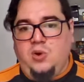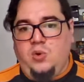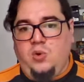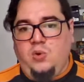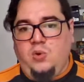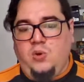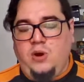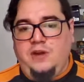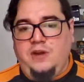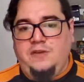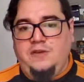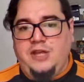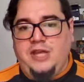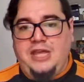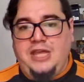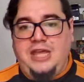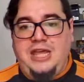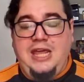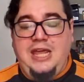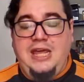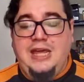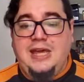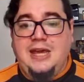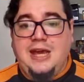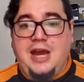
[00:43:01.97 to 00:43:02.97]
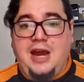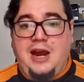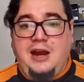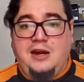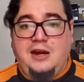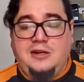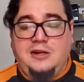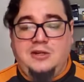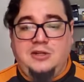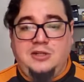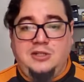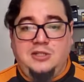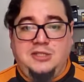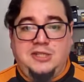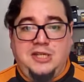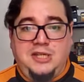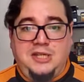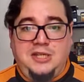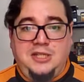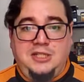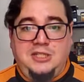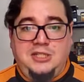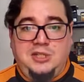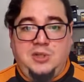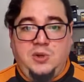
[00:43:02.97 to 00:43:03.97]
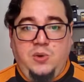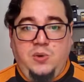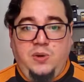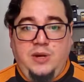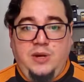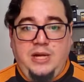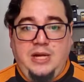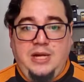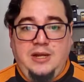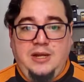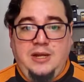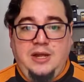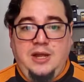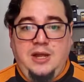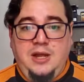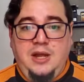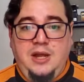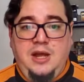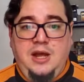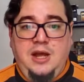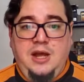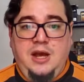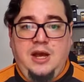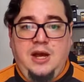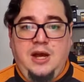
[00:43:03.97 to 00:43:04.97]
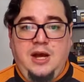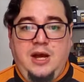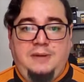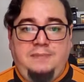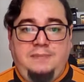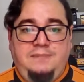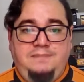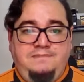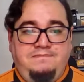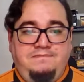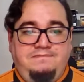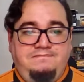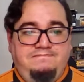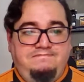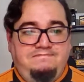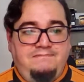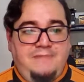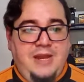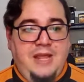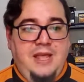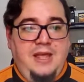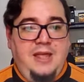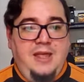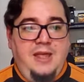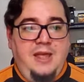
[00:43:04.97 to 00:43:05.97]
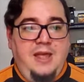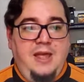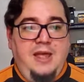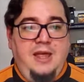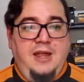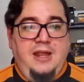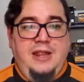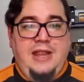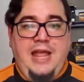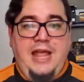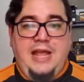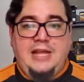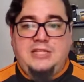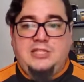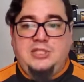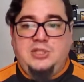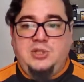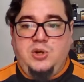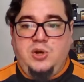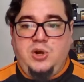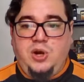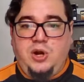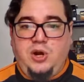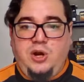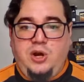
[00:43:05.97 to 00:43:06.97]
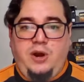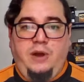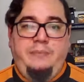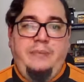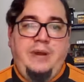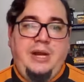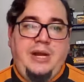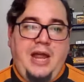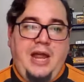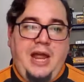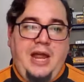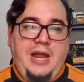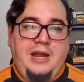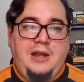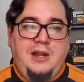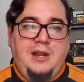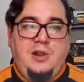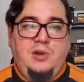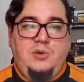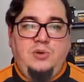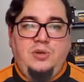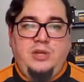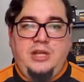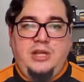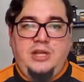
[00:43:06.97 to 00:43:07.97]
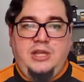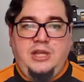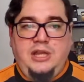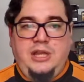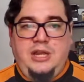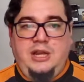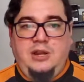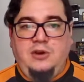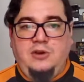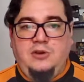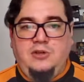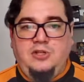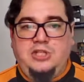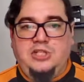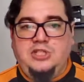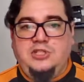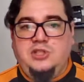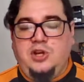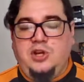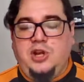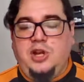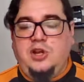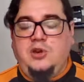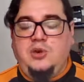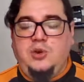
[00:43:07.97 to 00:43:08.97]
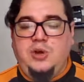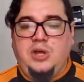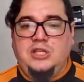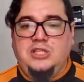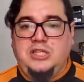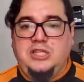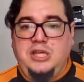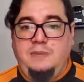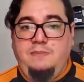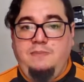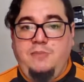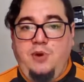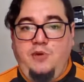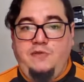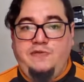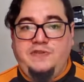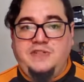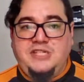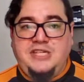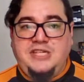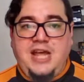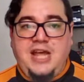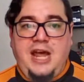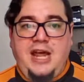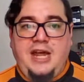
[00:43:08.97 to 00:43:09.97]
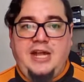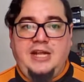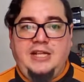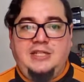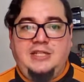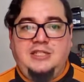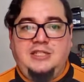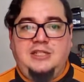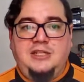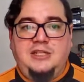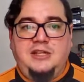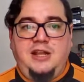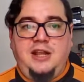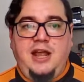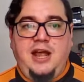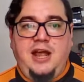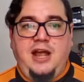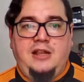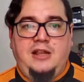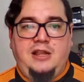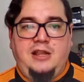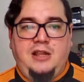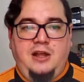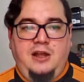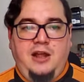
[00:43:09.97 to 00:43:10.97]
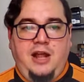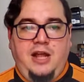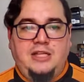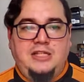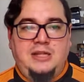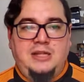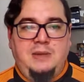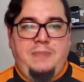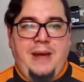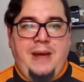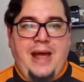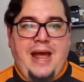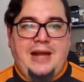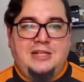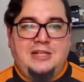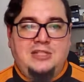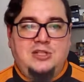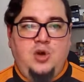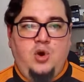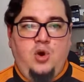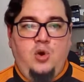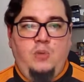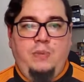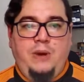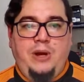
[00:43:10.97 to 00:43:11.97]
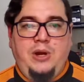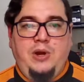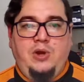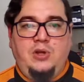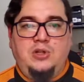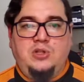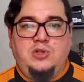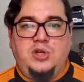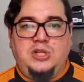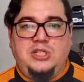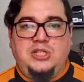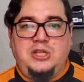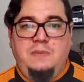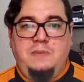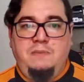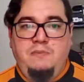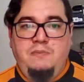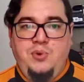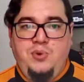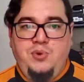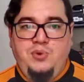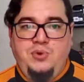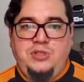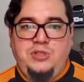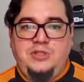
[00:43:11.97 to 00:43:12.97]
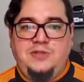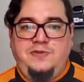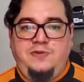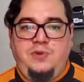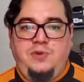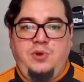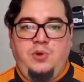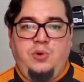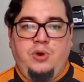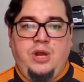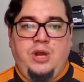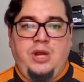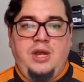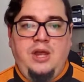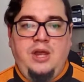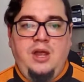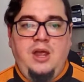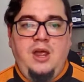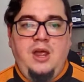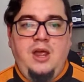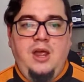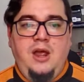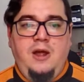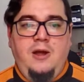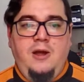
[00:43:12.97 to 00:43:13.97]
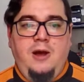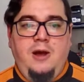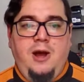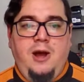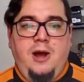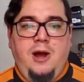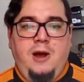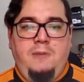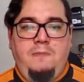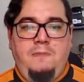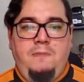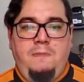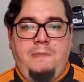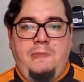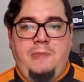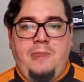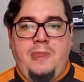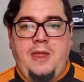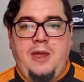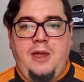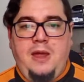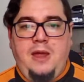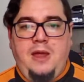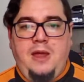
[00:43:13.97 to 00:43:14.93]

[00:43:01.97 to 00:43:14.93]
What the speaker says: or one of the key characters in the story. Um, Next to her, I mean, I included here just so that you can see both sides, that as the Pax Hope and also as the Moon's Fury. Um,